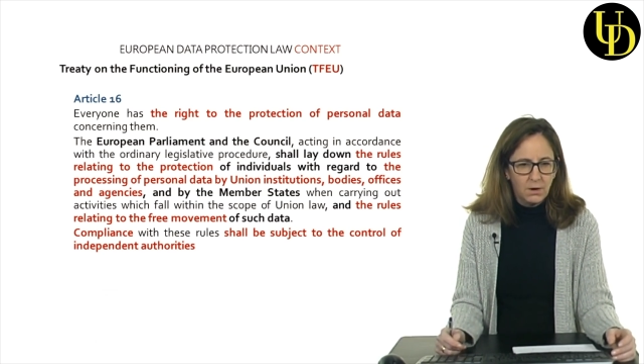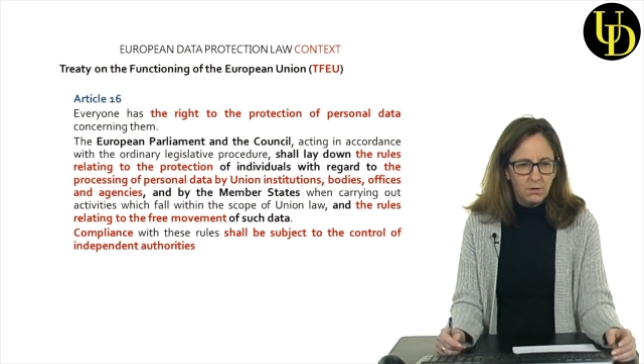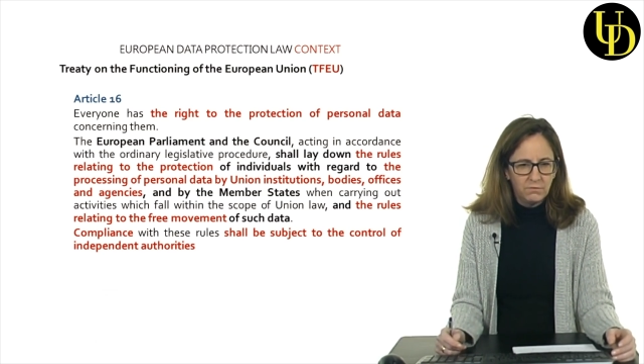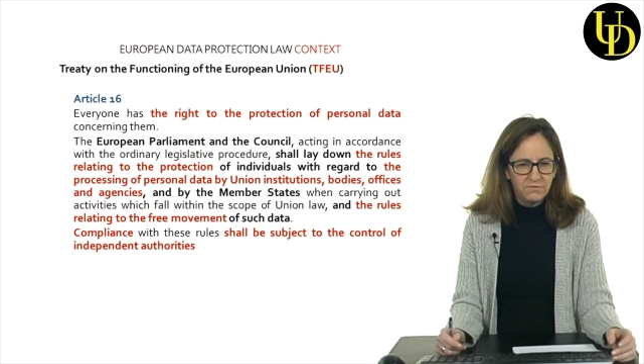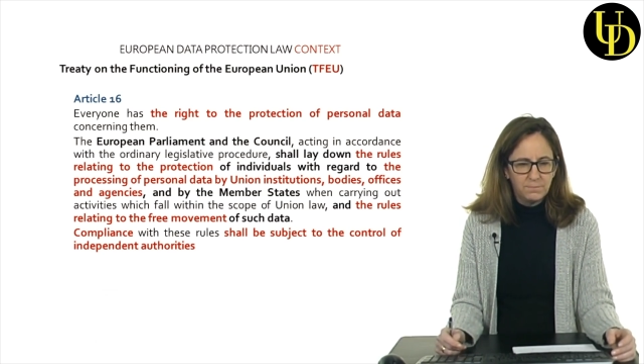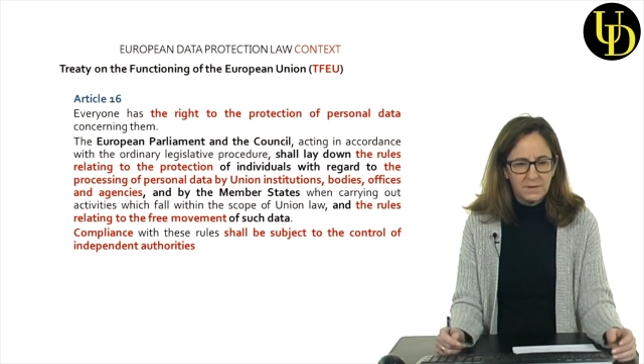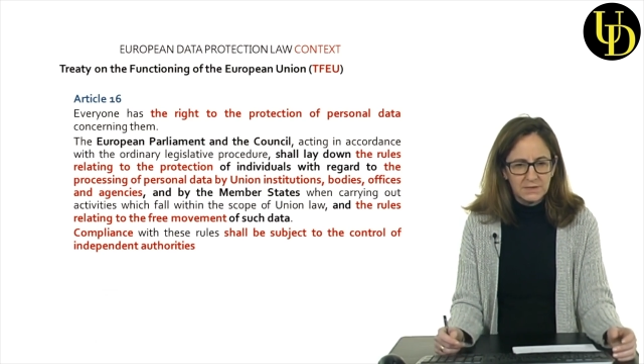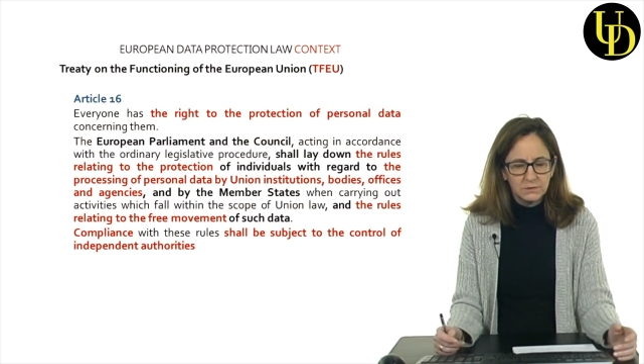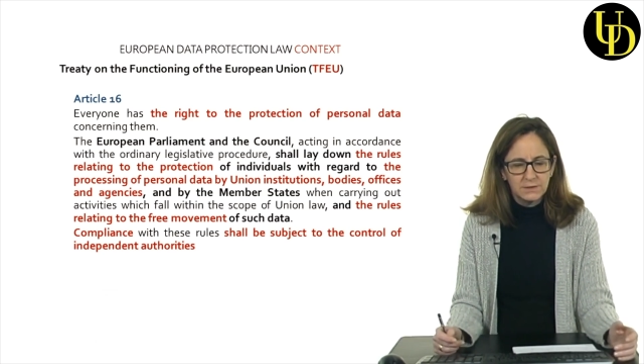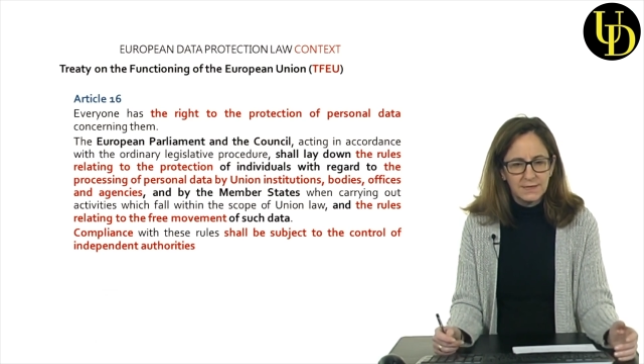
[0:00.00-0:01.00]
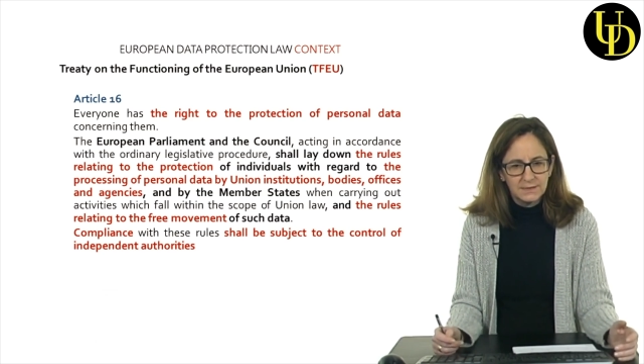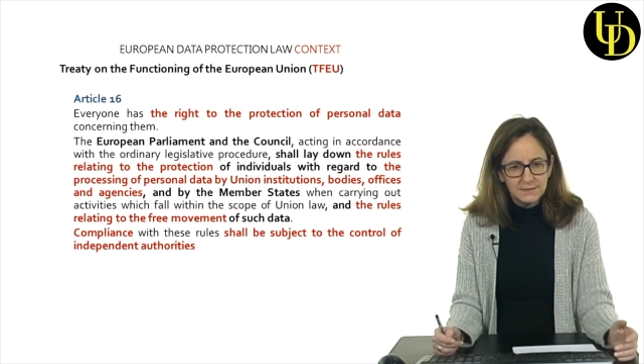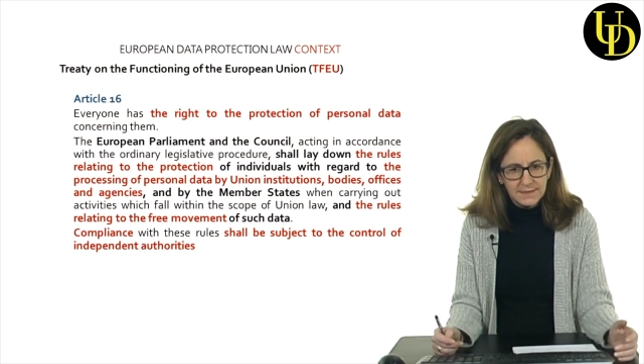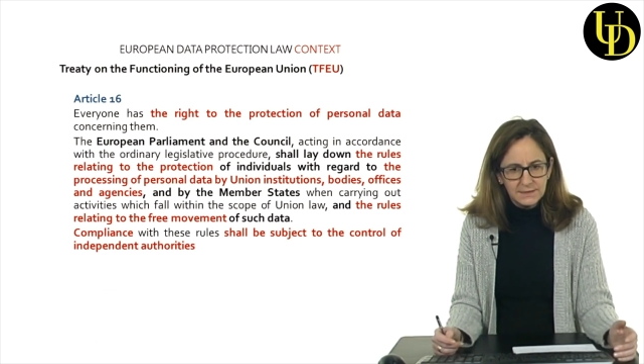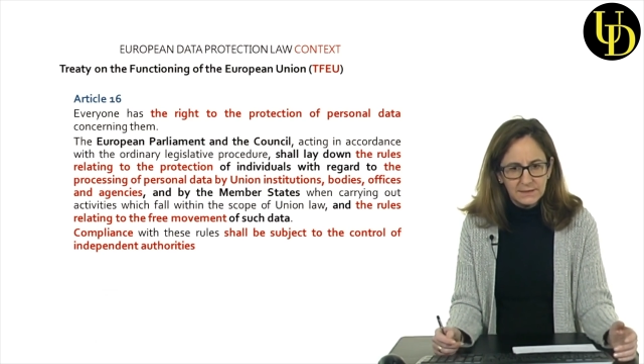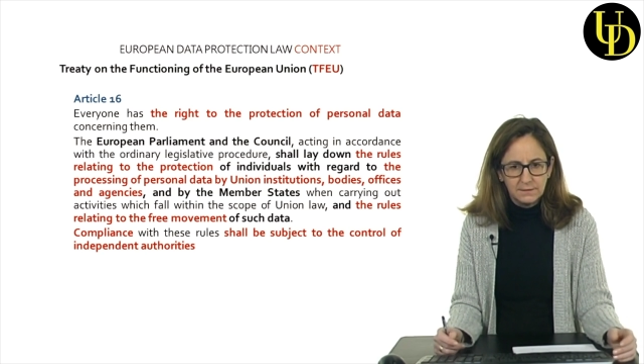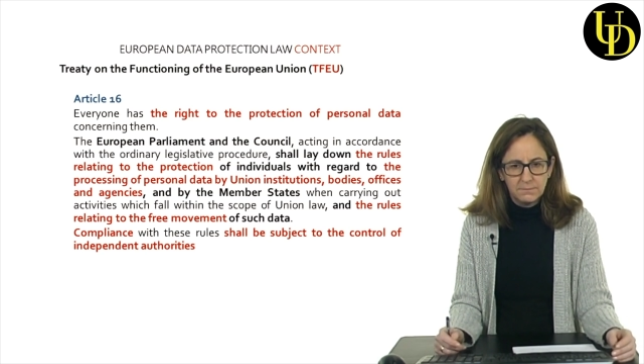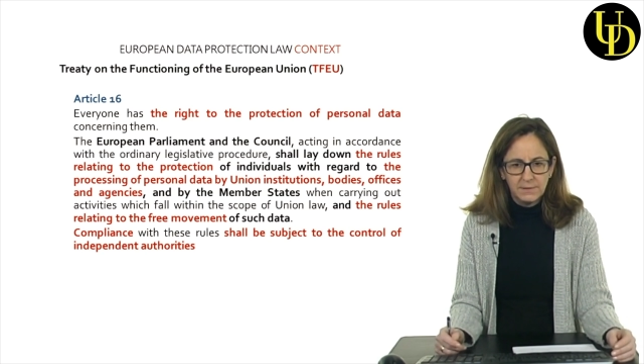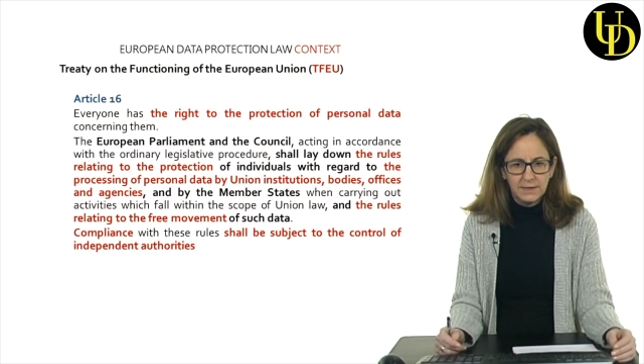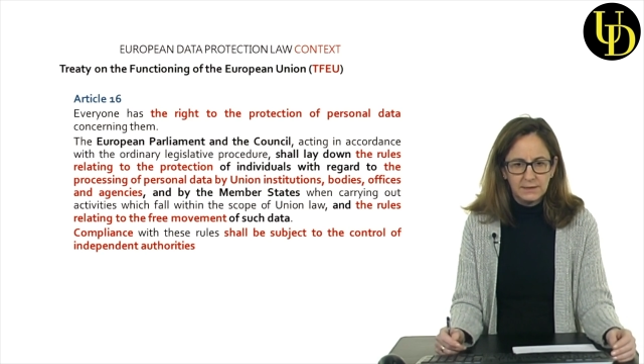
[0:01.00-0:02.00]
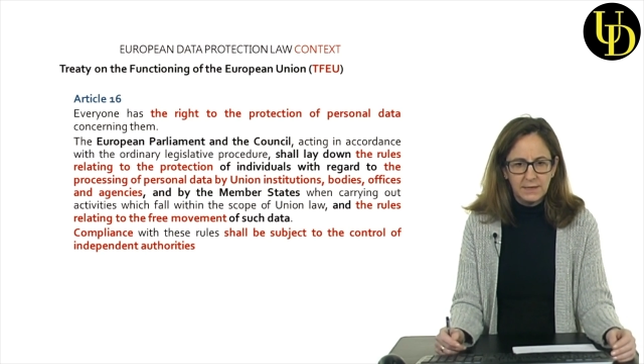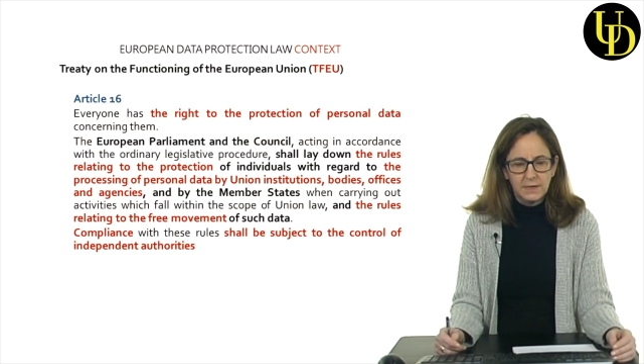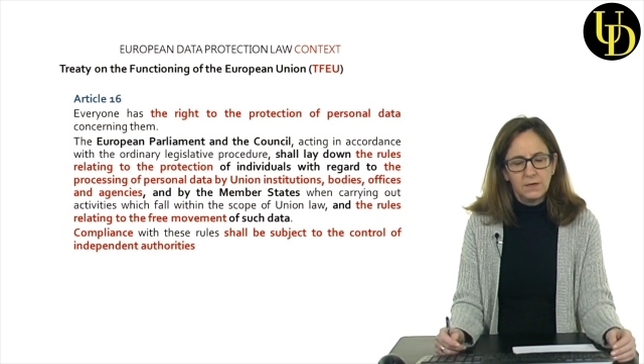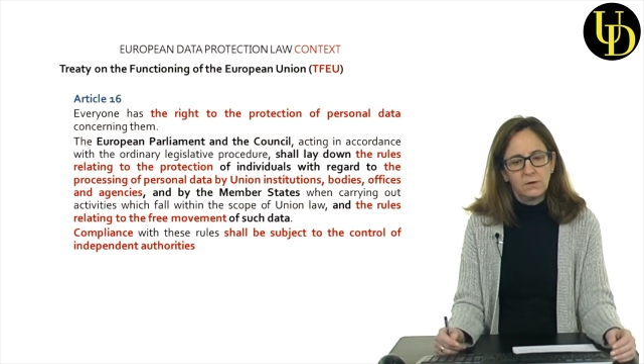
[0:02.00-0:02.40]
of personal data by the